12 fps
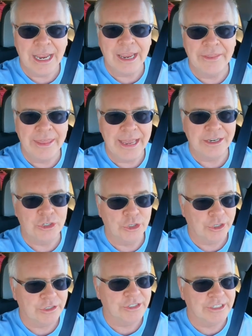and that
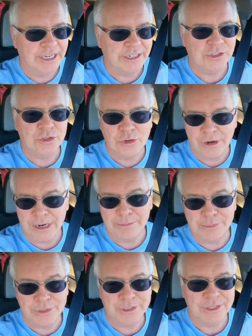took 6
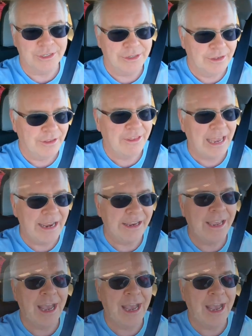trips. Thank